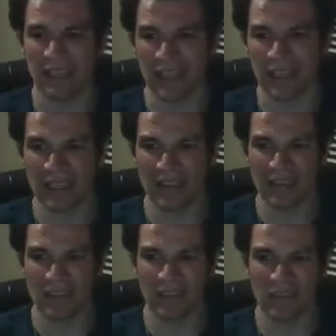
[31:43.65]

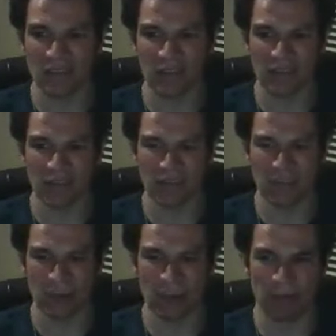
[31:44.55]
this third
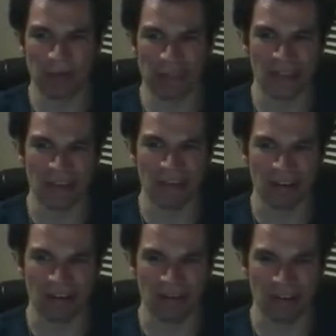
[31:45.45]
property
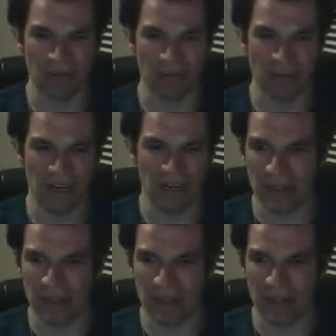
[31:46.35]
holds as well.